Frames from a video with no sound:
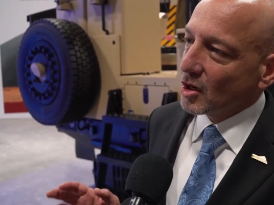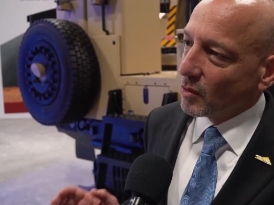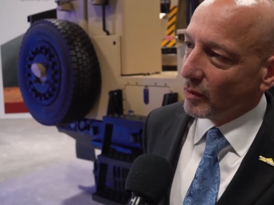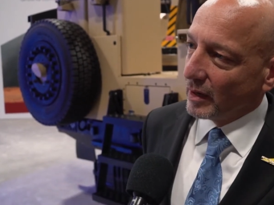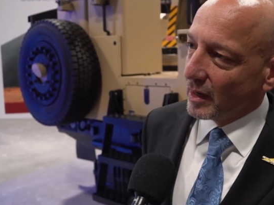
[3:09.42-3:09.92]

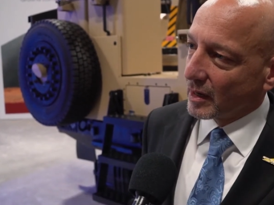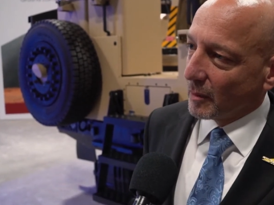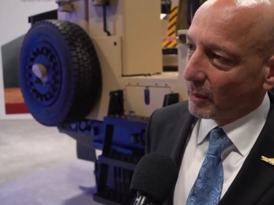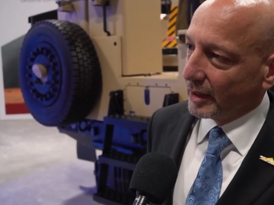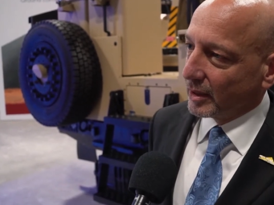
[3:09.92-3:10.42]
We uh,
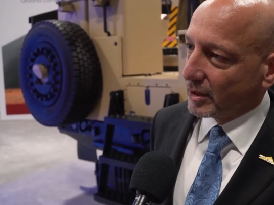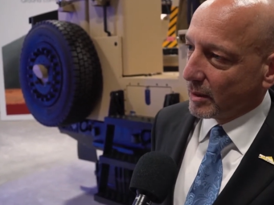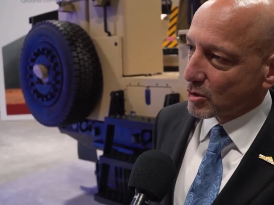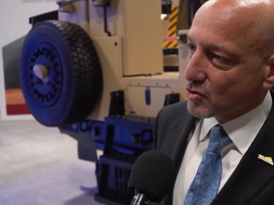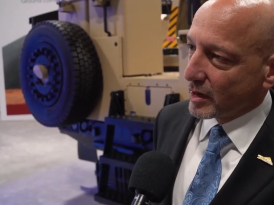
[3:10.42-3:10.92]
completed
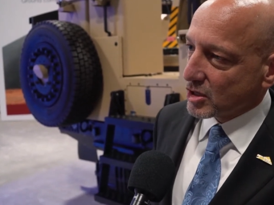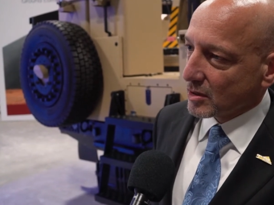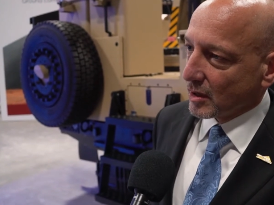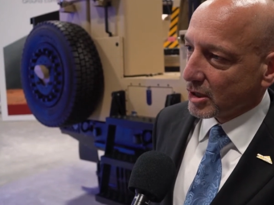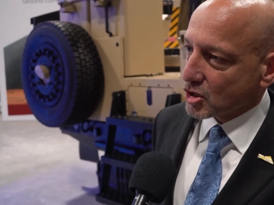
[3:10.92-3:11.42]

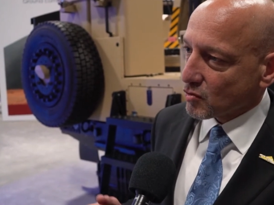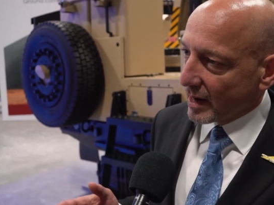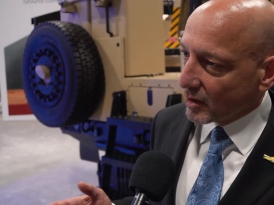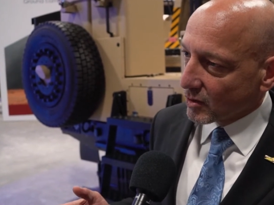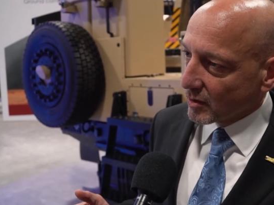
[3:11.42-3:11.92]
demonstration on the
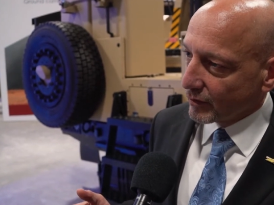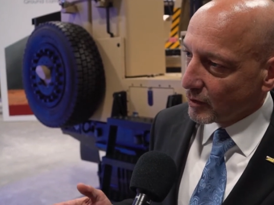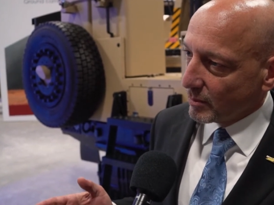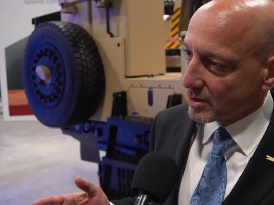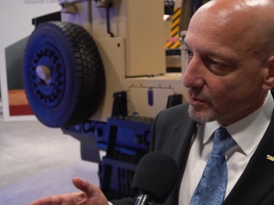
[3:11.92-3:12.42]
Stryker a
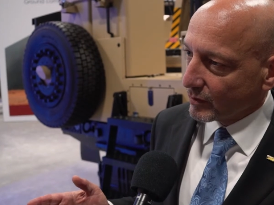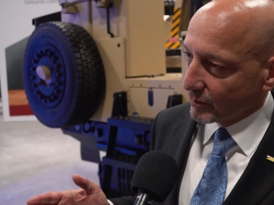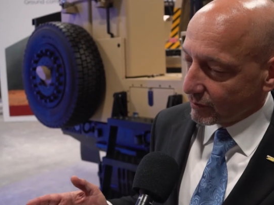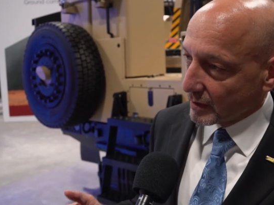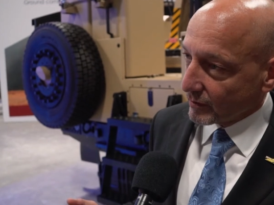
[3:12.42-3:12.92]
few months,
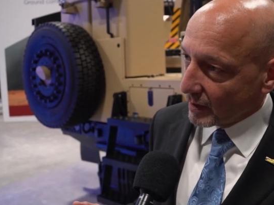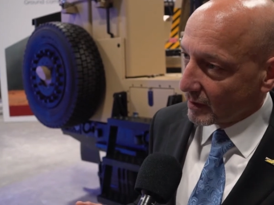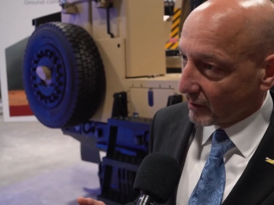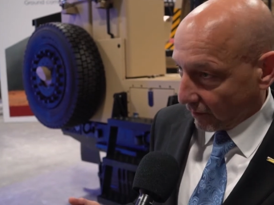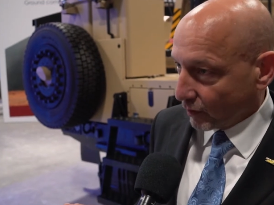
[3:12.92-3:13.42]
uh,
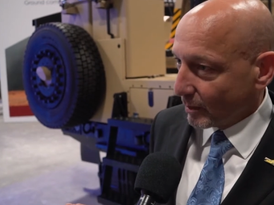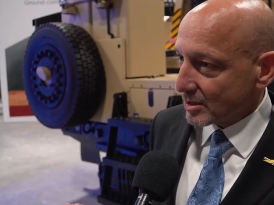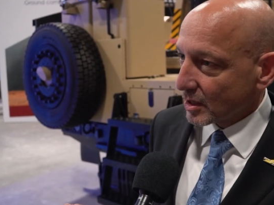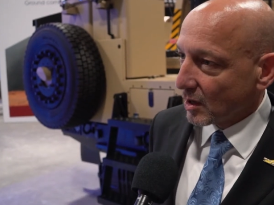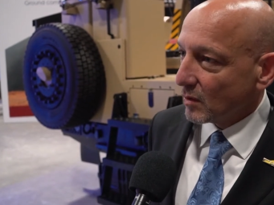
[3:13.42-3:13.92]
a few
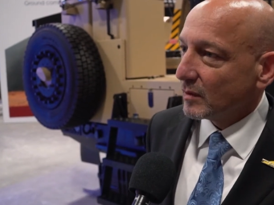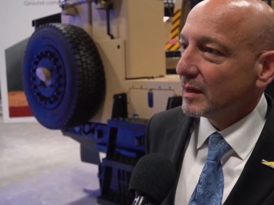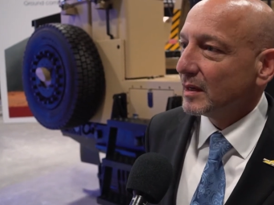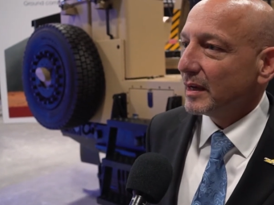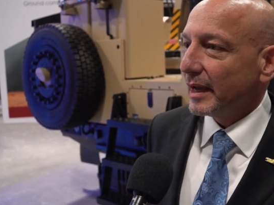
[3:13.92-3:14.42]
months ago,
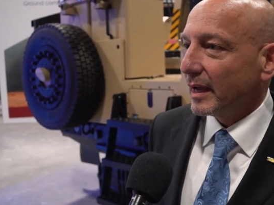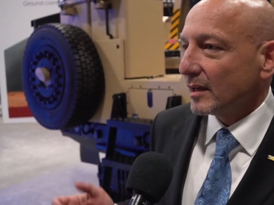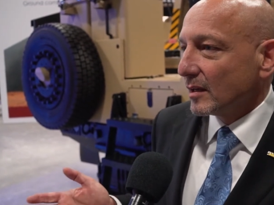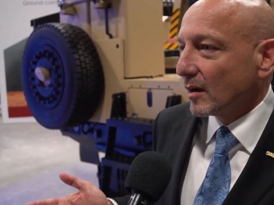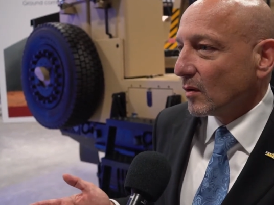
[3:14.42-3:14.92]

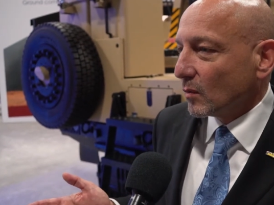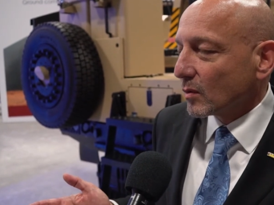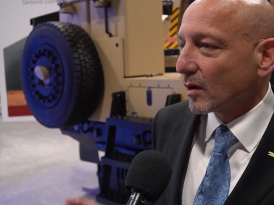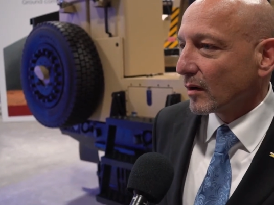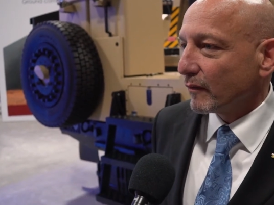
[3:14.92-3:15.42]
and uh,
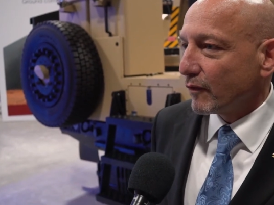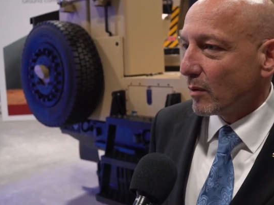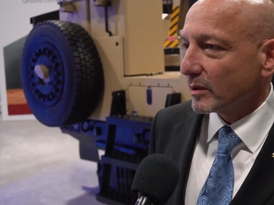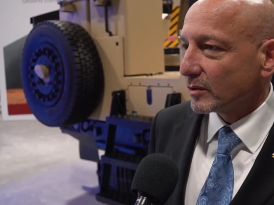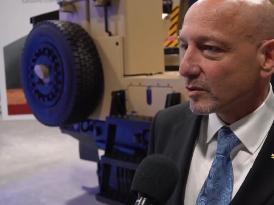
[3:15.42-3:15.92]
we're looking
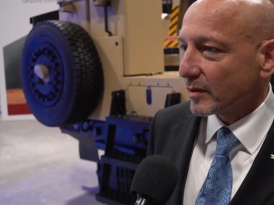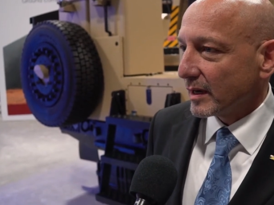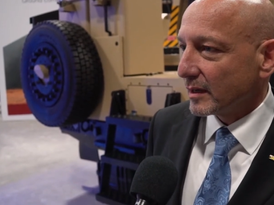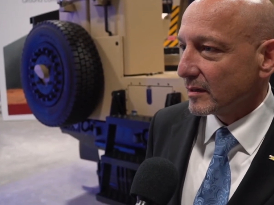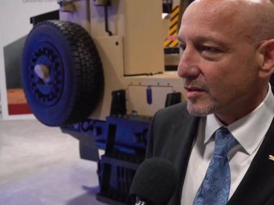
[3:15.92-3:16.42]
forward to
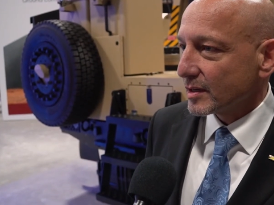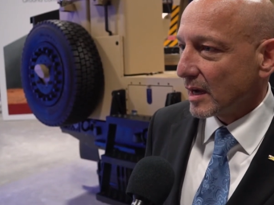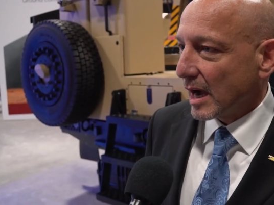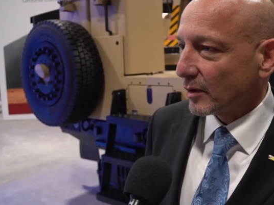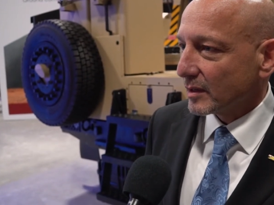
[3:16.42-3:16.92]
try and see
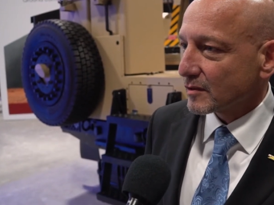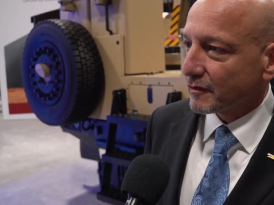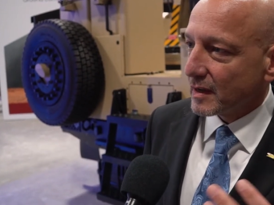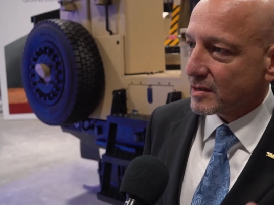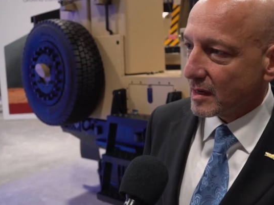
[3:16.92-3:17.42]
how this
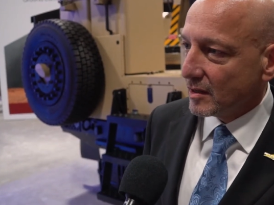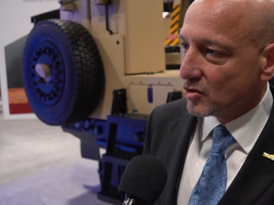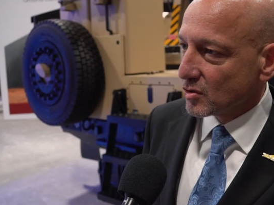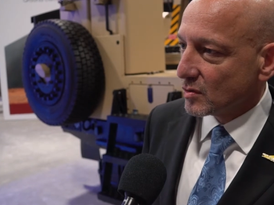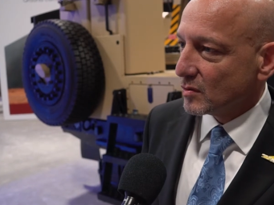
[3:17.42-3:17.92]
fits
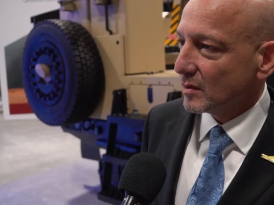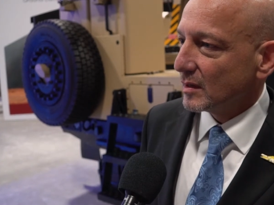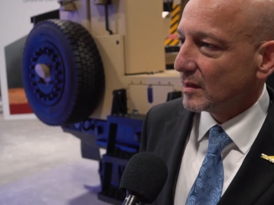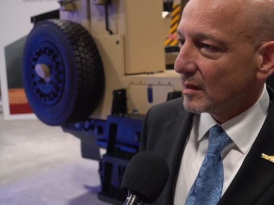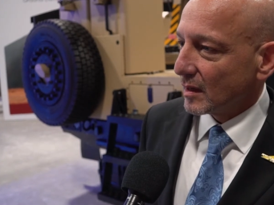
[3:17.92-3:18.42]
into
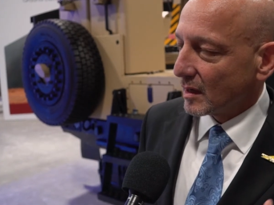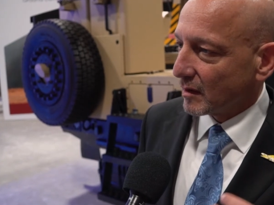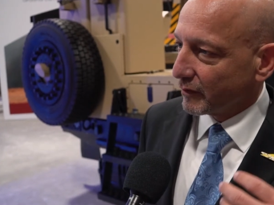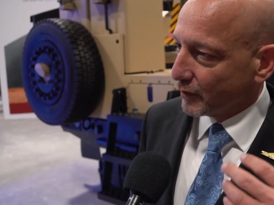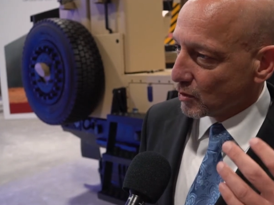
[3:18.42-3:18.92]

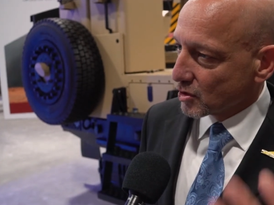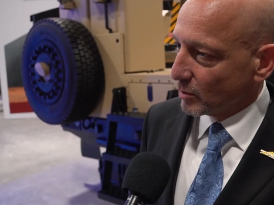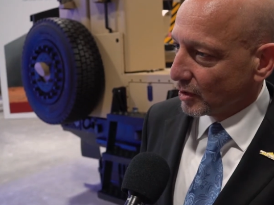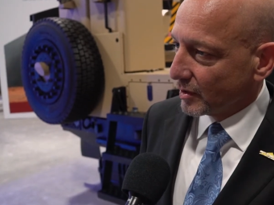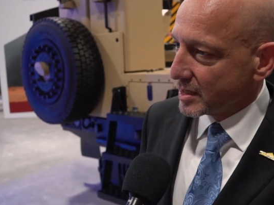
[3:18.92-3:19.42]
uh, future
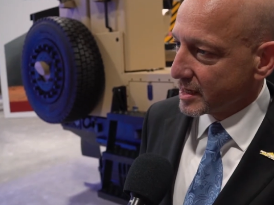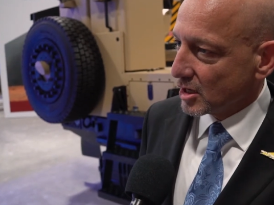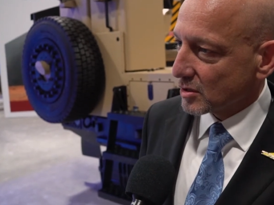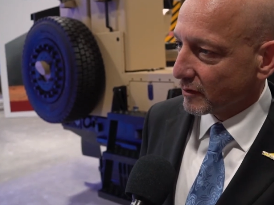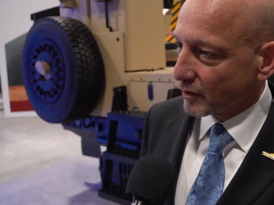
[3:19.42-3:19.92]

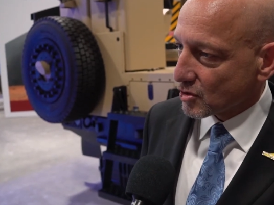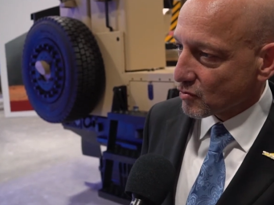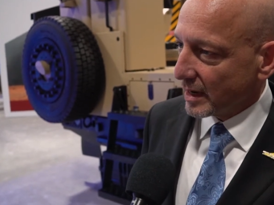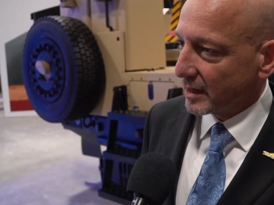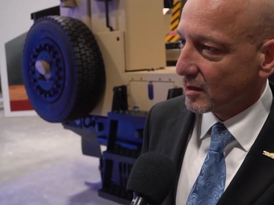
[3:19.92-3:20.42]
modernization for
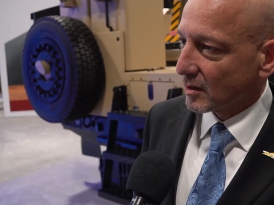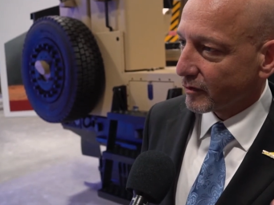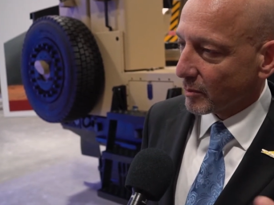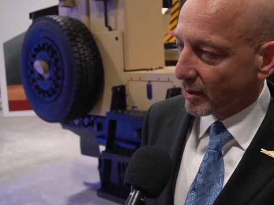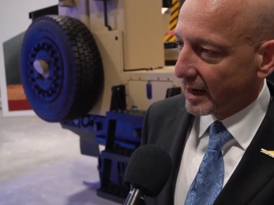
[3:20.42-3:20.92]
Stryker,
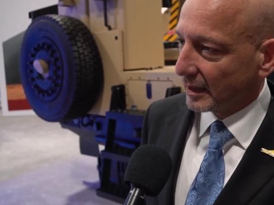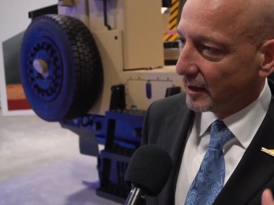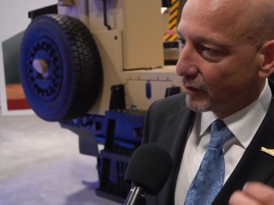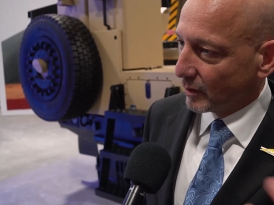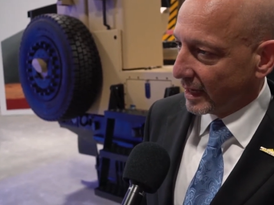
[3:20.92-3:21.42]
for Bradley,
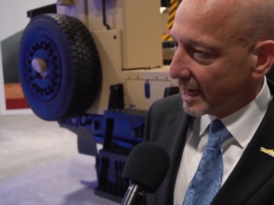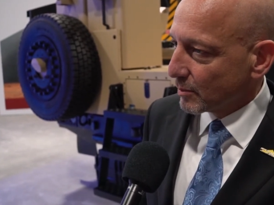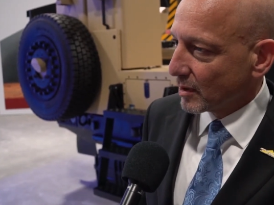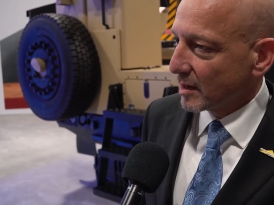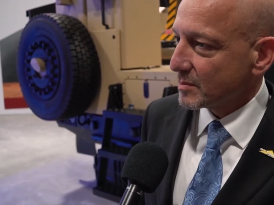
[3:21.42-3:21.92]
for the
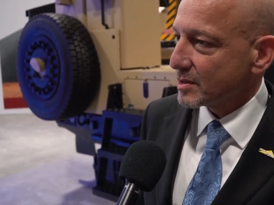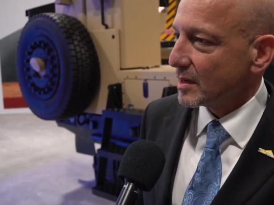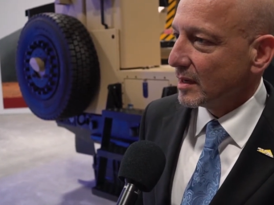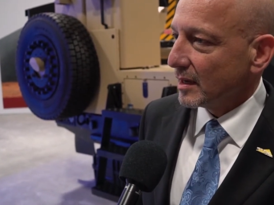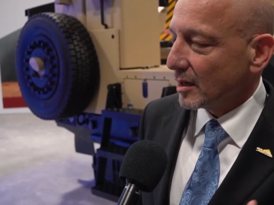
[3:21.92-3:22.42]
Abrams,
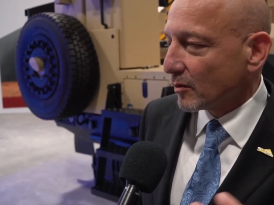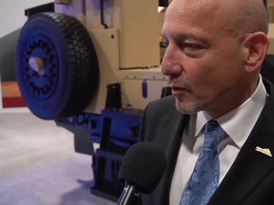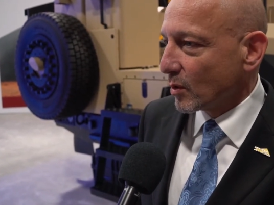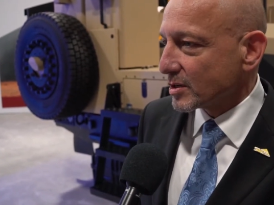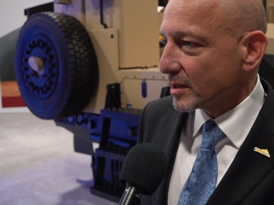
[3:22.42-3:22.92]
and of
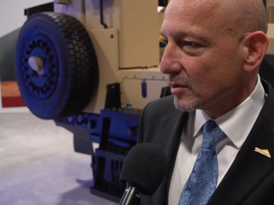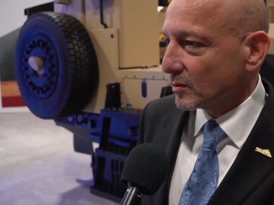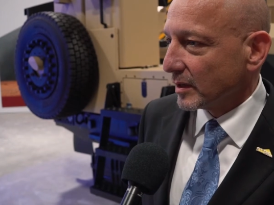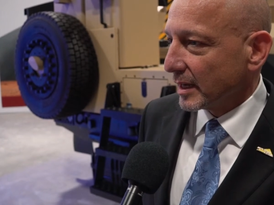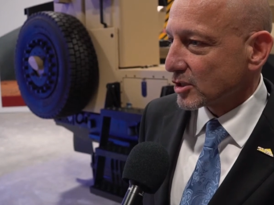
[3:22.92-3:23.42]
course into
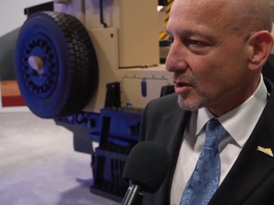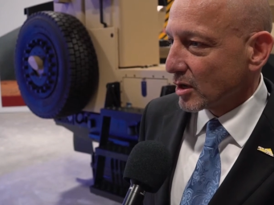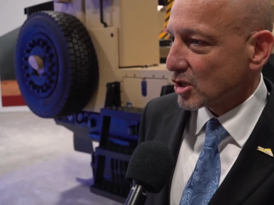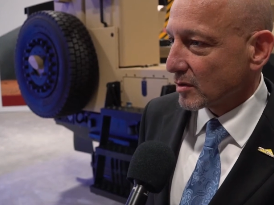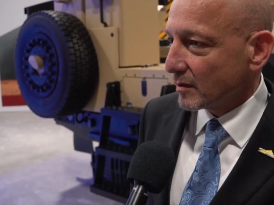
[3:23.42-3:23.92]
the next
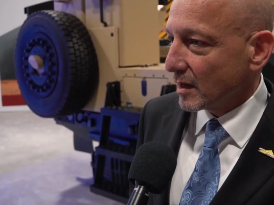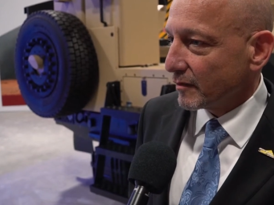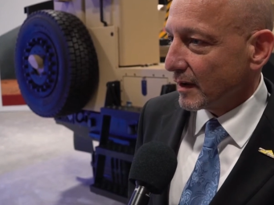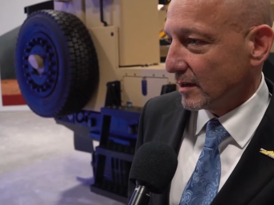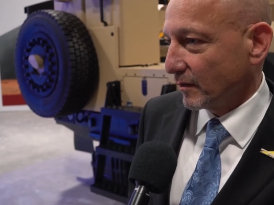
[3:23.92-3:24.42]
generation uh,
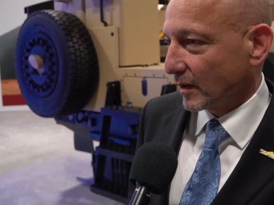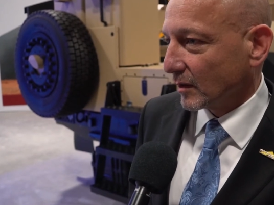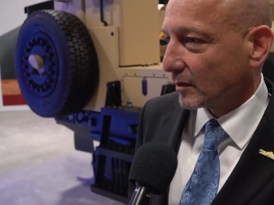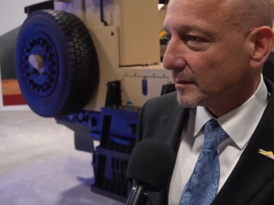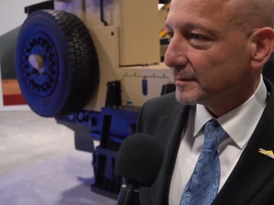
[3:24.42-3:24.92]
fighting vehicle.